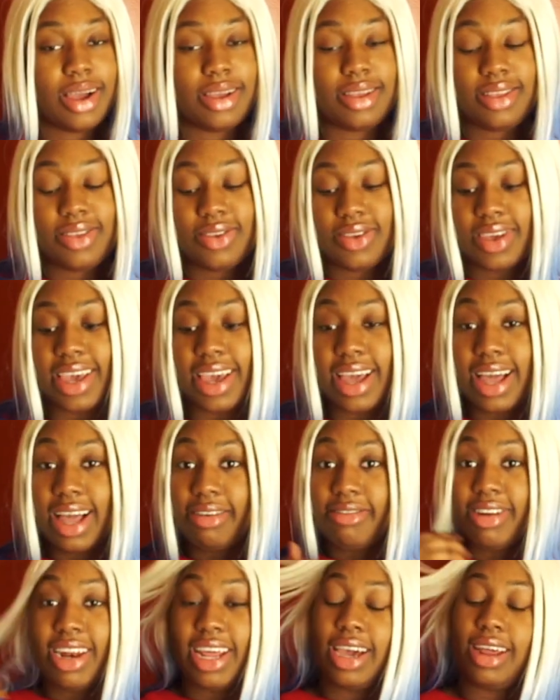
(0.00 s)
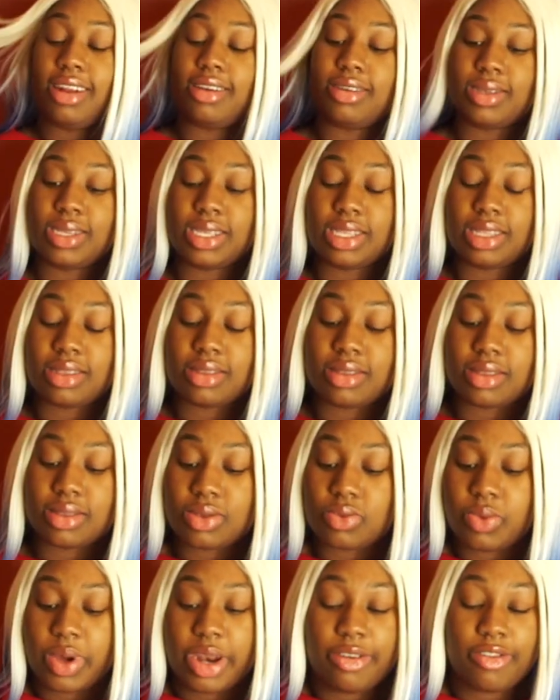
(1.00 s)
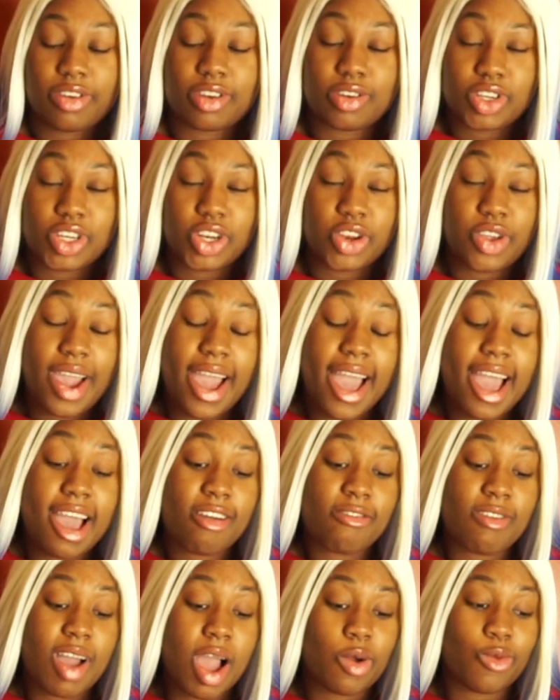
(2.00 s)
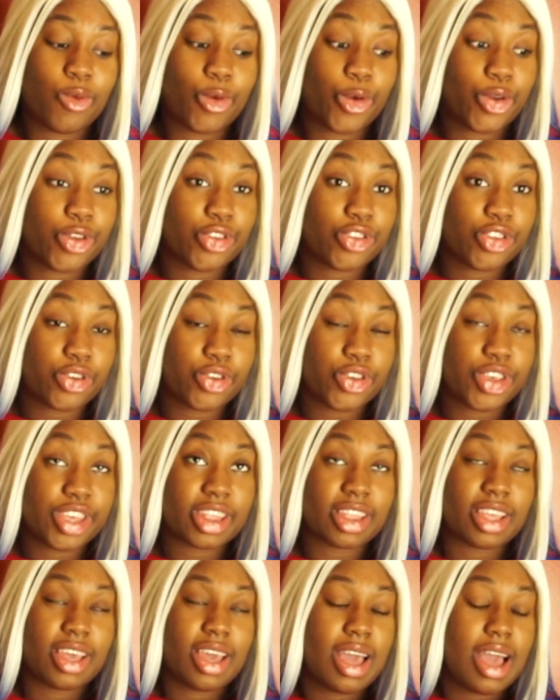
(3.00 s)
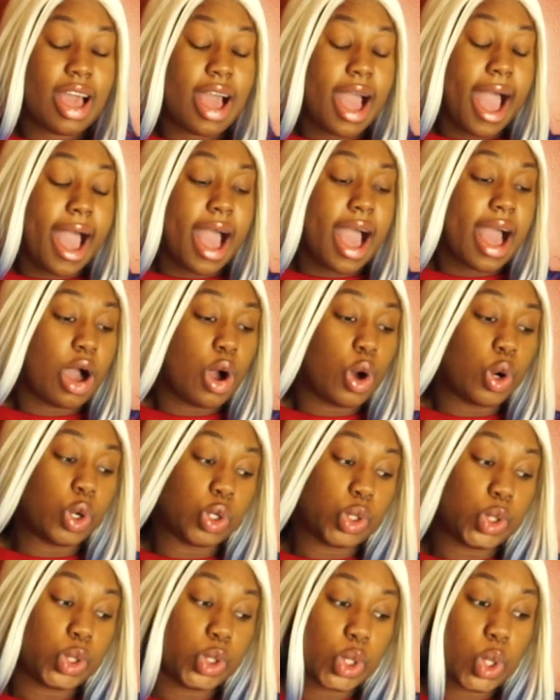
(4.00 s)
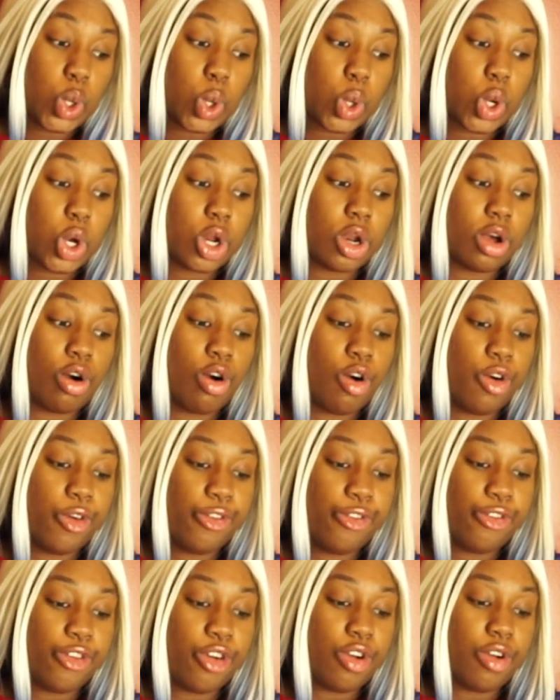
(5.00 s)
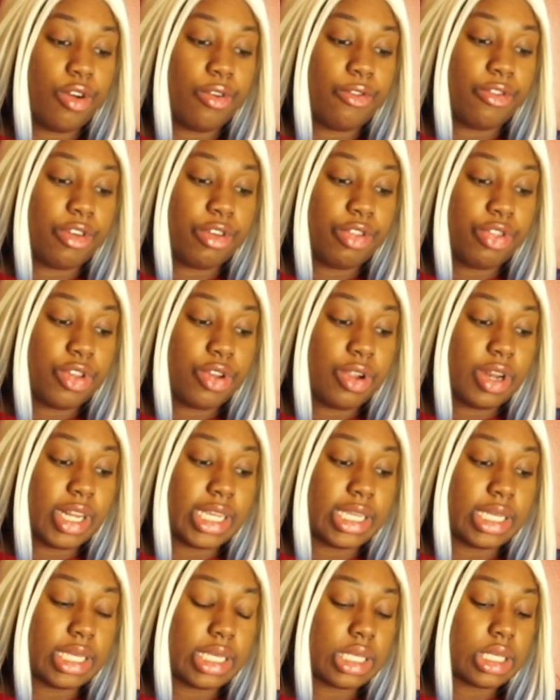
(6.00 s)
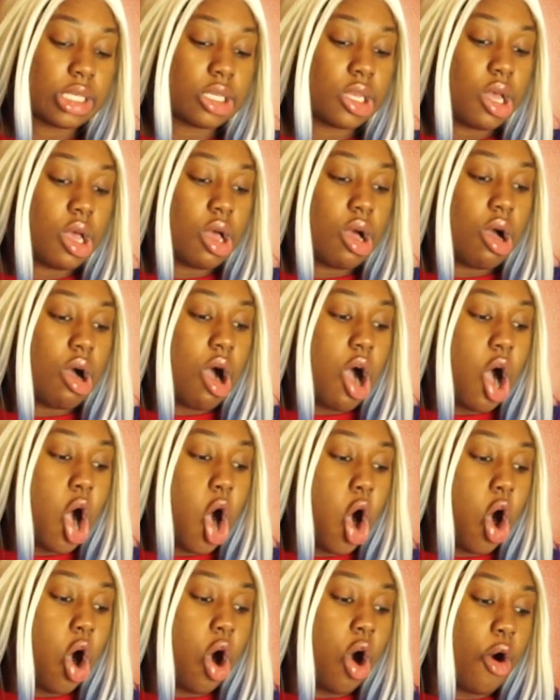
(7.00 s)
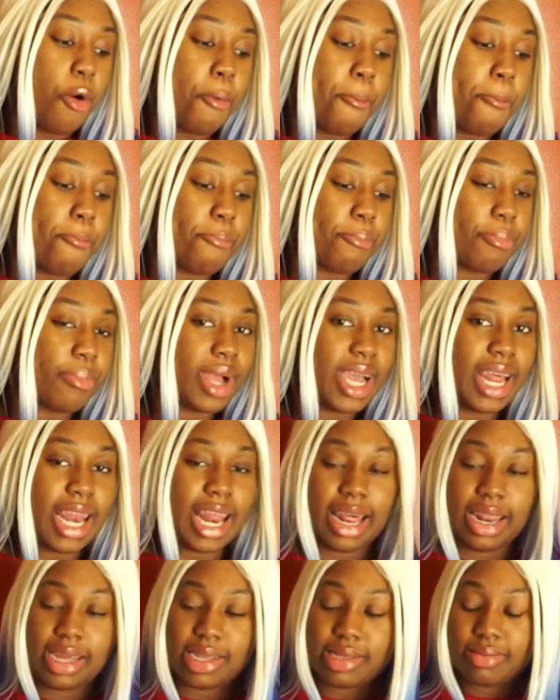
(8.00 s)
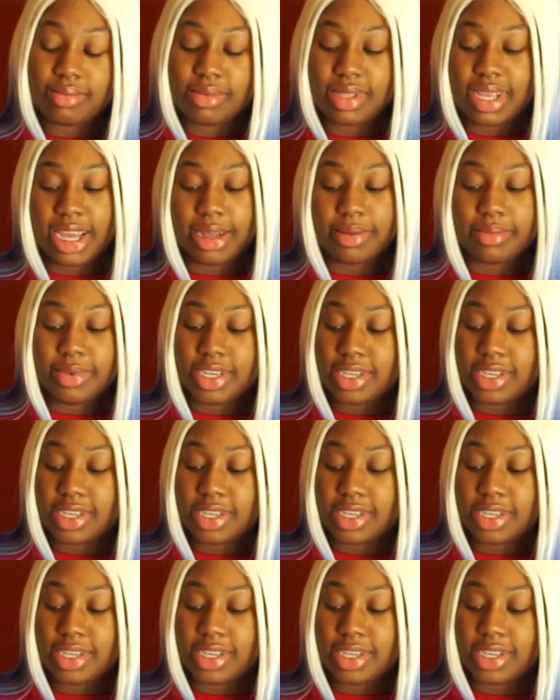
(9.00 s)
you can have that whatever question you have, I will answer it. I also gonna offer vendor list, and I'm